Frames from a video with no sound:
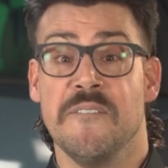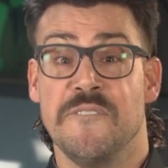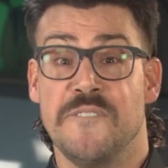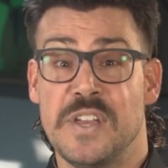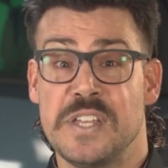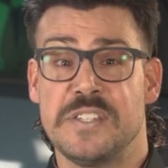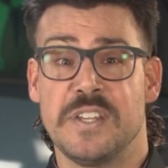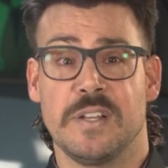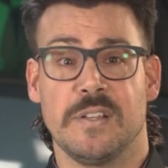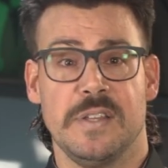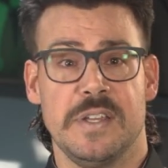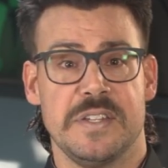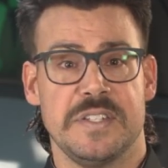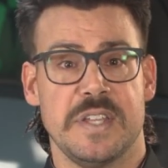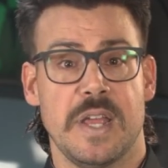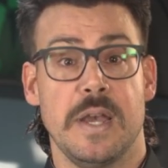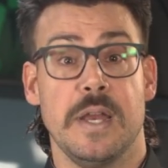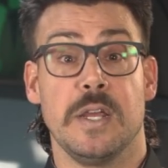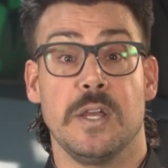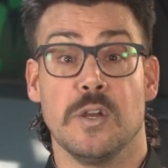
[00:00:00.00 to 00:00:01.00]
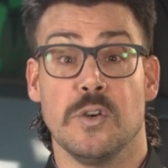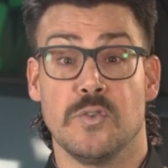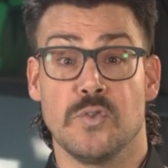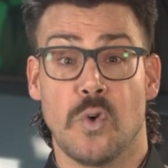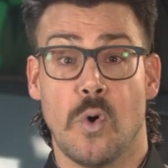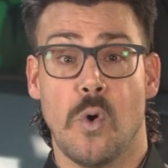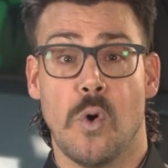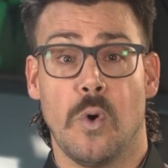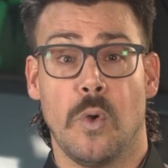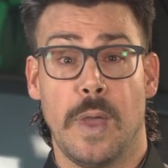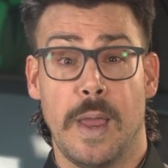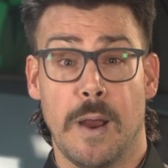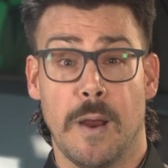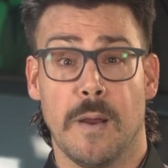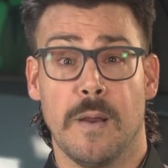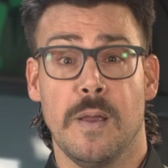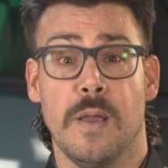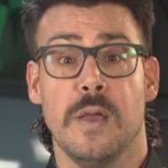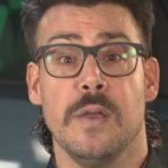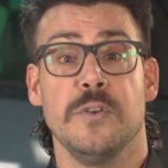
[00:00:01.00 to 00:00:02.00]
physically sending control
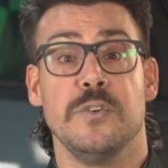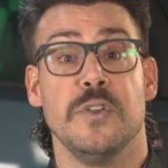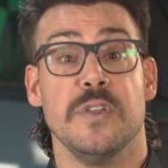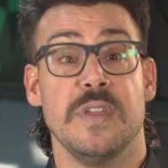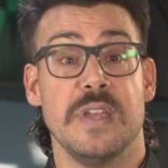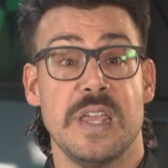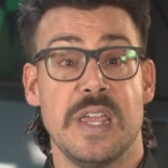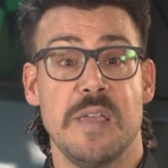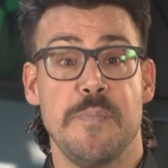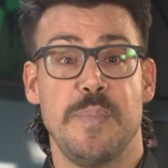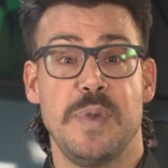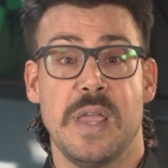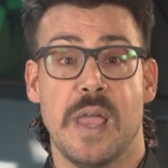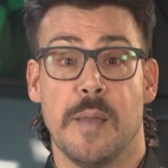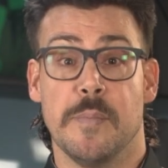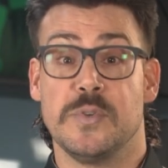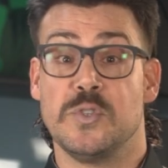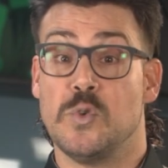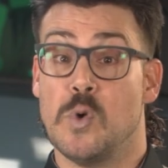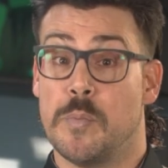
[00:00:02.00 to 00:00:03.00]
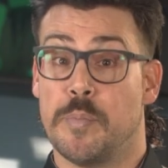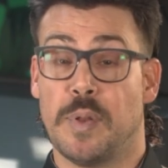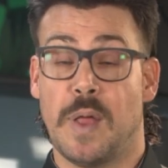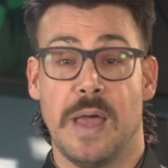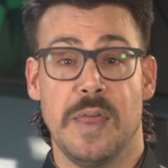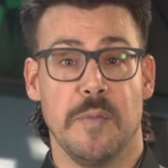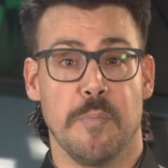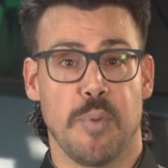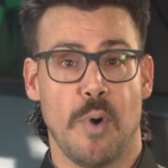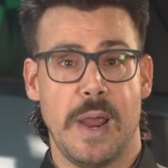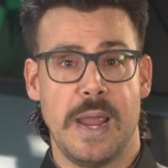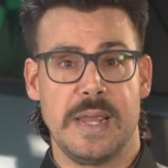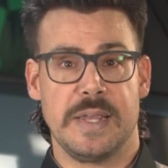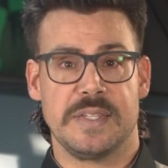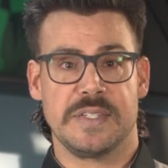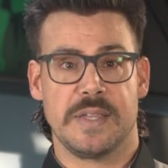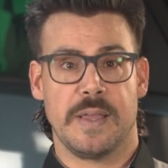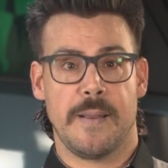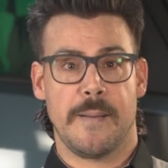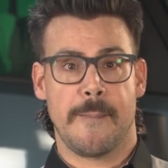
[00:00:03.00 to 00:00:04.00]
air to the EPMs to apply the
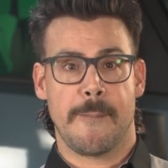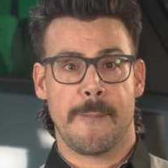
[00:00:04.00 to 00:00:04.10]
brakes.